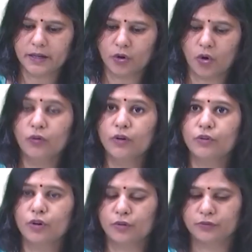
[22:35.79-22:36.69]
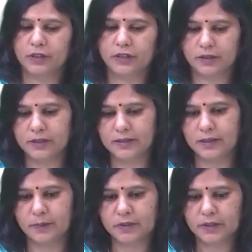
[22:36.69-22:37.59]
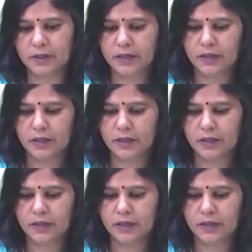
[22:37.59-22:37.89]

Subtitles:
and overview of the concepts.